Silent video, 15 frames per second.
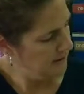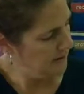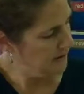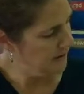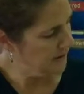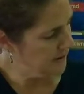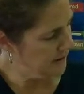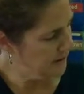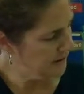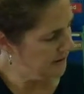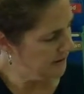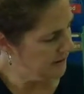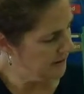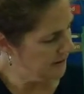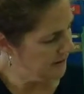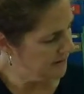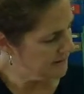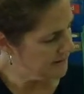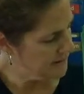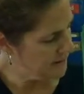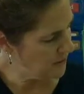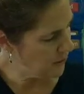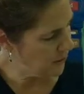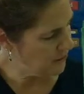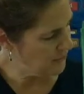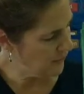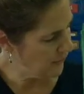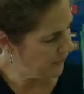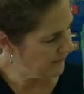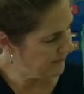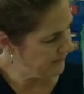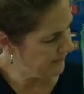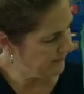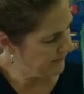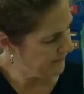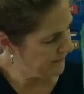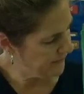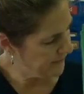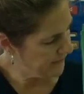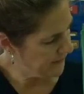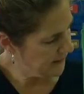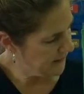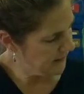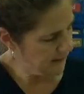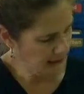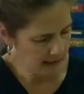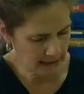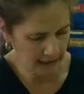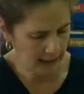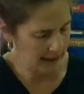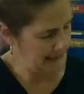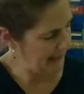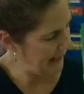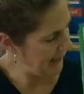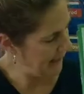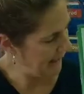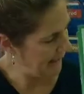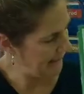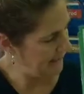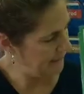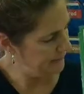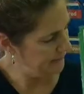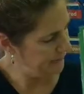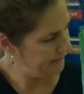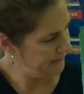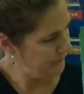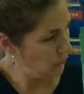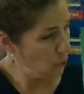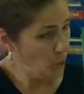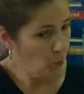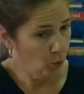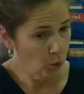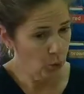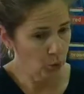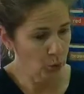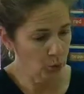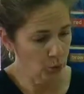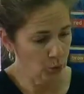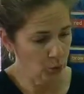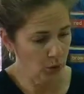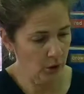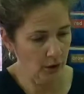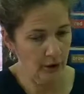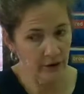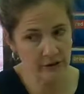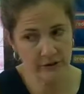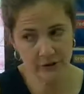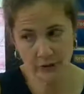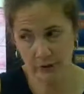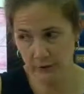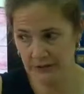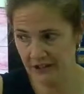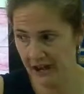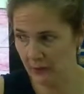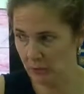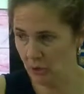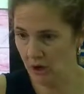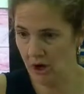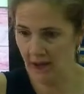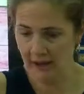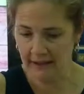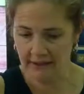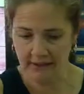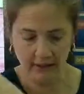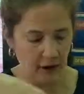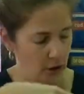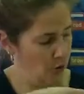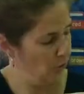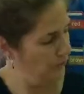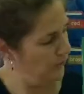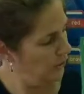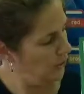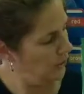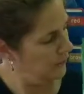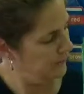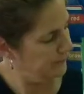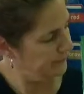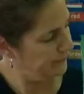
Look, it's an oval, kind of like an egg. Ooh, or our circle time rug is an oval.